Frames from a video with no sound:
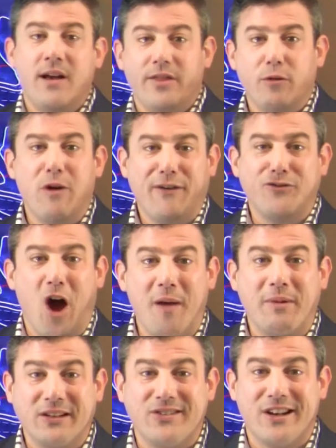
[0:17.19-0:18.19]
the rough
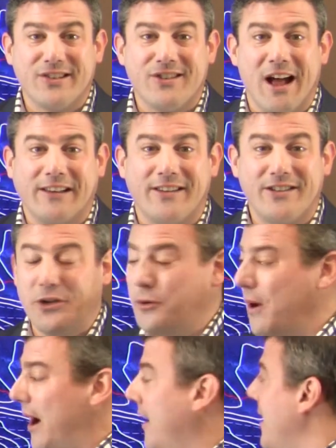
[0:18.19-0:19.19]
timings that it's likely
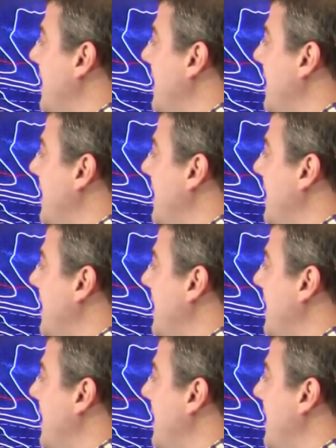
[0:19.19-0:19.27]
to